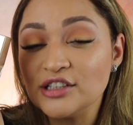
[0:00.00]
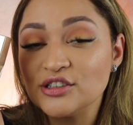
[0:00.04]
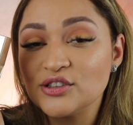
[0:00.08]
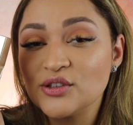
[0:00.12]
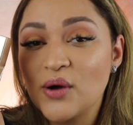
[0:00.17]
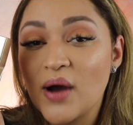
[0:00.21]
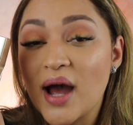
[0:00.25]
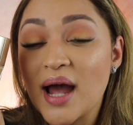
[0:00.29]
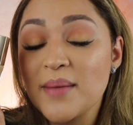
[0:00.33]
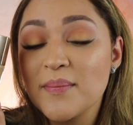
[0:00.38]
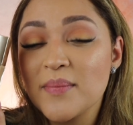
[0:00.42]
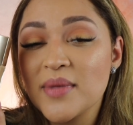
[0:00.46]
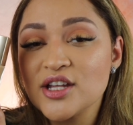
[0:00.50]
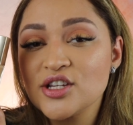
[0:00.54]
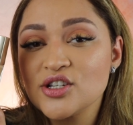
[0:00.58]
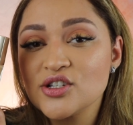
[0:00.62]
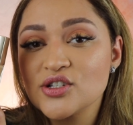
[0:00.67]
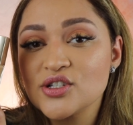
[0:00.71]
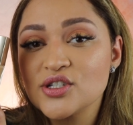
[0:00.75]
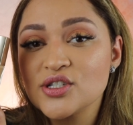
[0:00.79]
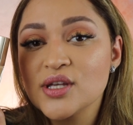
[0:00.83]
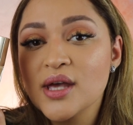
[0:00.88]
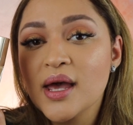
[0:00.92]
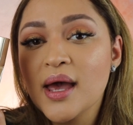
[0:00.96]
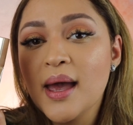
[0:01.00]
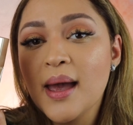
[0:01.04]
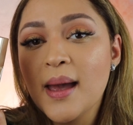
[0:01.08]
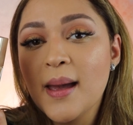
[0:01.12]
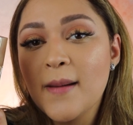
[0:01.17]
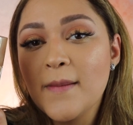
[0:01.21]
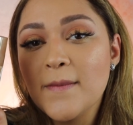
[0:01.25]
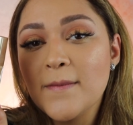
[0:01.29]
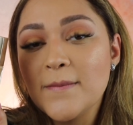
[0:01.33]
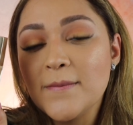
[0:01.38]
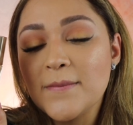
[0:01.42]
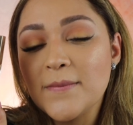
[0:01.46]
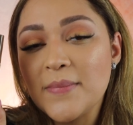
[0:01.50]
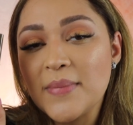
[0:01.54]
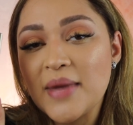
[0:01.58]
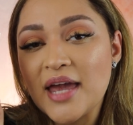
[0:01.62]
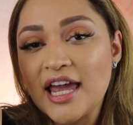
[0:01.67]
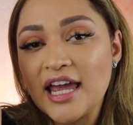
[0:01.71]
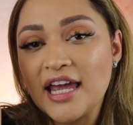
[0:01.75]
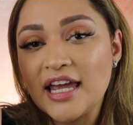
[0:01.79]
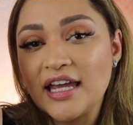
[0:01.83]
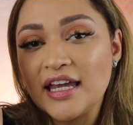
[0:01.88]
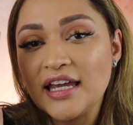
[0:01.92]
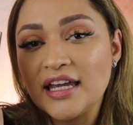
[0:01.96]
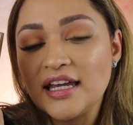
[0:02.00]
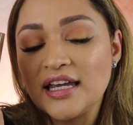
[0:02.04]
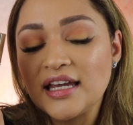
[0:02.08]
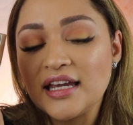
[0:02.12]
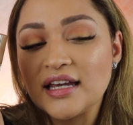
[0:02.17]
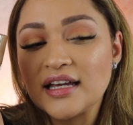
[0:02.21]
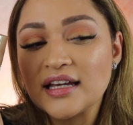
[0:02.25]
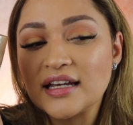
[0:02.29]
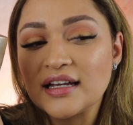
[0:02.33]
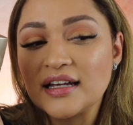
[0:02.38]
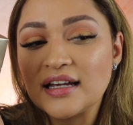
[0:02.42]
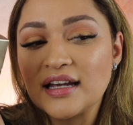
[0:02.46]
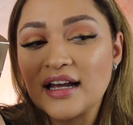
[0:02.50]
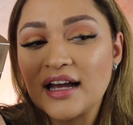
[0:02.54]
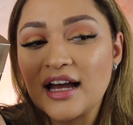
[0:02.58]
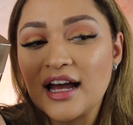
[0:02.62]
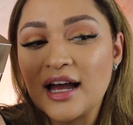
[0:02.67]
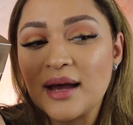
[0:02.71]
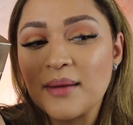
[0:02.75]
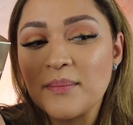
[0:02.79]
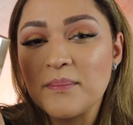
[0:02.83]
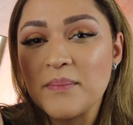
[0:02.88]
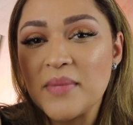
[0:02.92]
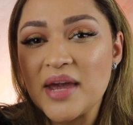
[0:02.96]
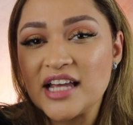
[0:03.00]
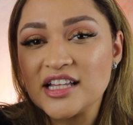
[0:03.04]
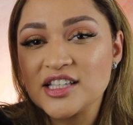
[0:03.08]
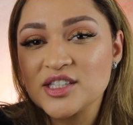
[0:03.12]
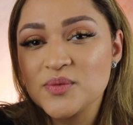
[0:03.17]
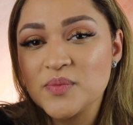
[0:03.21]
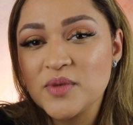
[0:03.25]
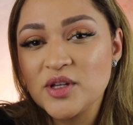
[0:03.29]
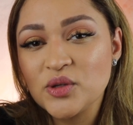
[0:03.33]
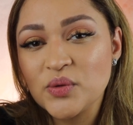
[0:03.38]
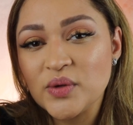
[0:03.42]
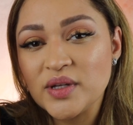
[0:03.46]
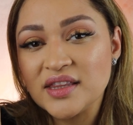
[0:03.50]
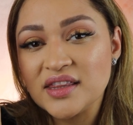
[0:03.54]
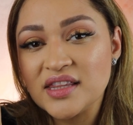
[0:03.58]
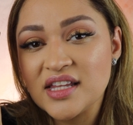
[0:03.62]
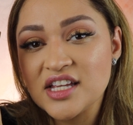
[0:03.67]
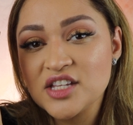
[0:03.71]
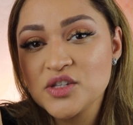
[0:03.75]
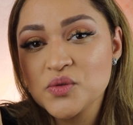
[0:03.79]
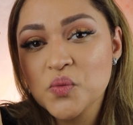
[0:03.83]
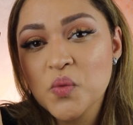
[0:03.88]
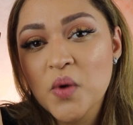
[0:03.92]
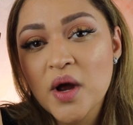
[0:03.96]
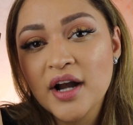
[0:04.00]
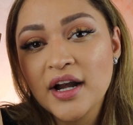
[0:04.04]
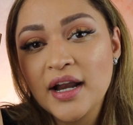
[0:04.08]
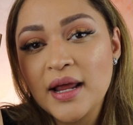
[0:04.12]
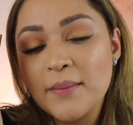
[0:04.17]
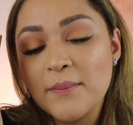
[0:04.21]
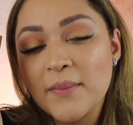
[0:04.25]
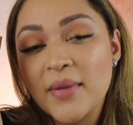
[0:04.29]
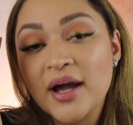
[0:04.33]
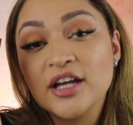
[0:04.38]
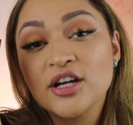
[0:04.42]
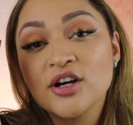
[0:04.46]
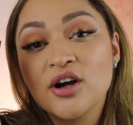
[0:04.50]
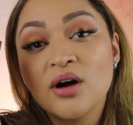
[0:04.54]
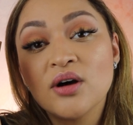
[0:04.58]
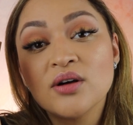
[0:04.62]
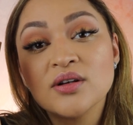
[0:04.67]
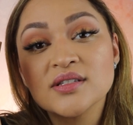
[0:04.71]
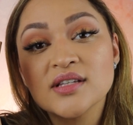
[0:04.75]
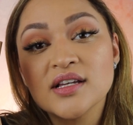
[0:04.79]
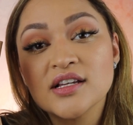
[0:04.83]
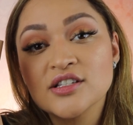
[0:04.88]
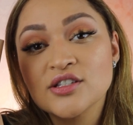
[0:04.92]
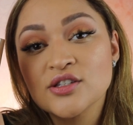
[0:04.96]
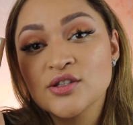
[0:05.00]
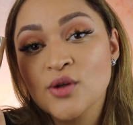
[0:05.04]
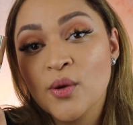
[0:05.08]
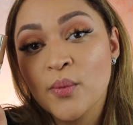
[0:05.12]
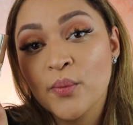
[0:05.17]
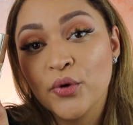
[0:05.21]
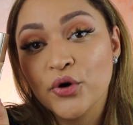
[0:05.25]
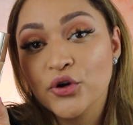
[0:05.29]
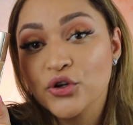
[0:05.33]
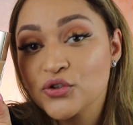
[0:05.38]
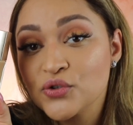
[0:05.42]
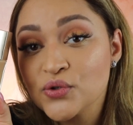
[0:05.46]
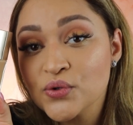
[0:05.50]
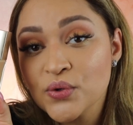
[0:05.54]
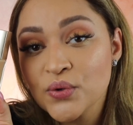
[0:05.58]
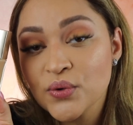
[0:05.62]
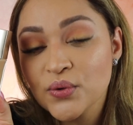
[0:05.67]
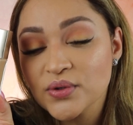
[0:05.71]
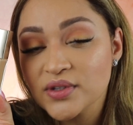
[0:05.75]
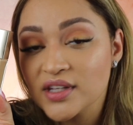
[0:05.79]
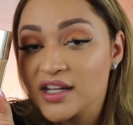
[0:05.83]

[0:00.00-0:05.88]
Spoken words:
So I might just make a mix between this one and my Cosas number 2,